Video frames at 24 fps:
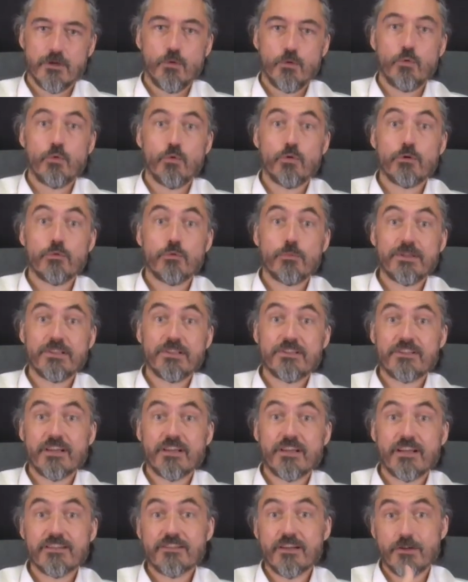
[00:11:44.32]
or we
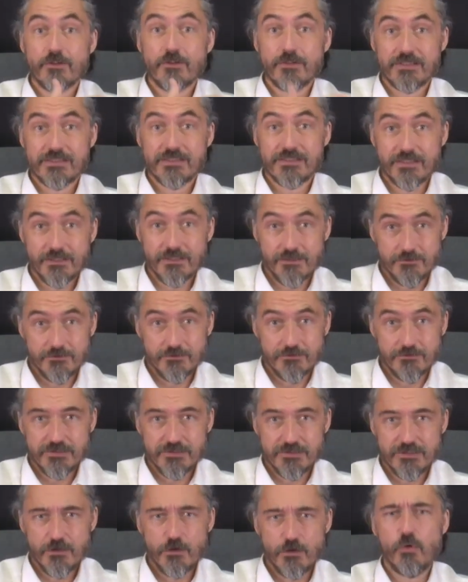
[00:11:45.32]
judge ourselves, we
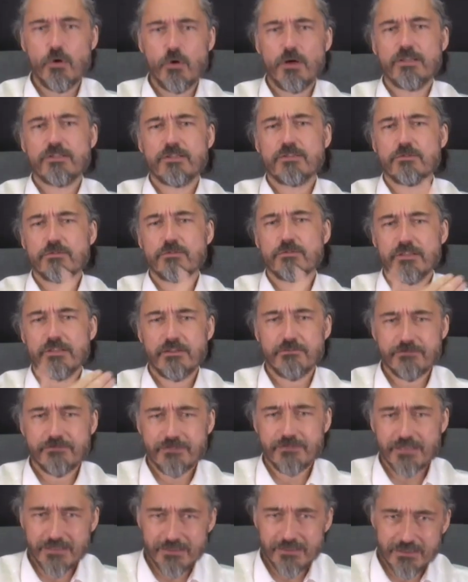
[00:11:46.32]
say, oh, I shouldn't
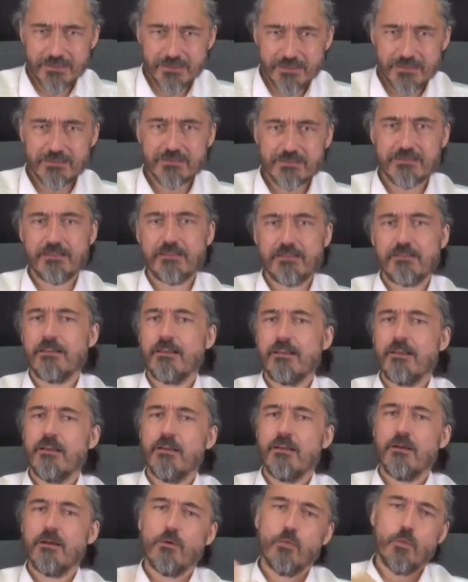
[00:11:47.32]
have done this, and
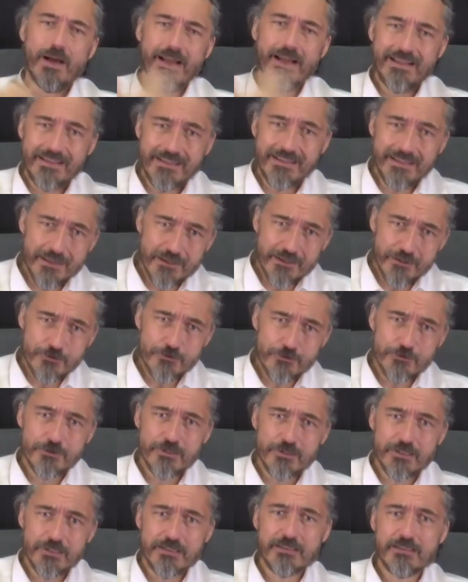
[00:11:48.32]
why did I do
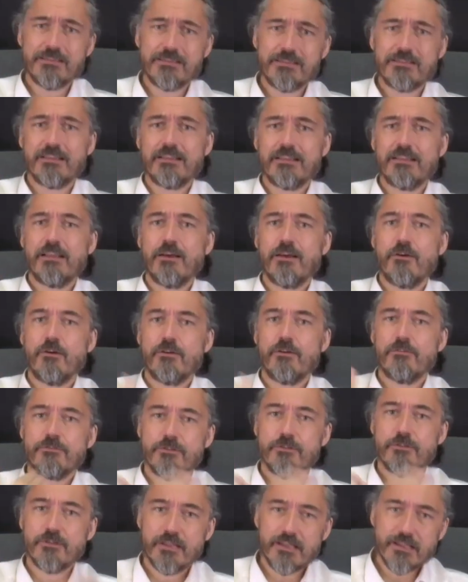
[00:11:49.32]
this, and now I
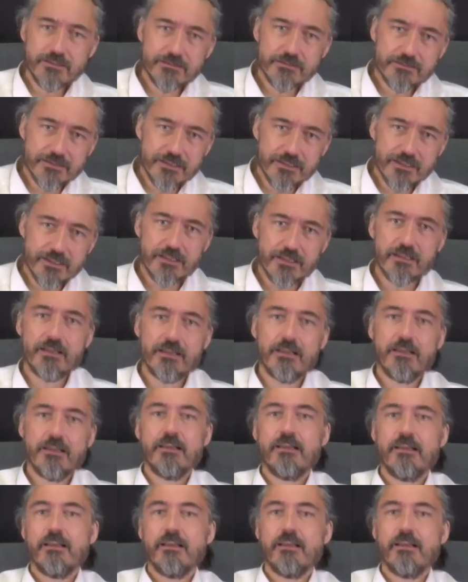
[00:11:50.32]
feel guilty,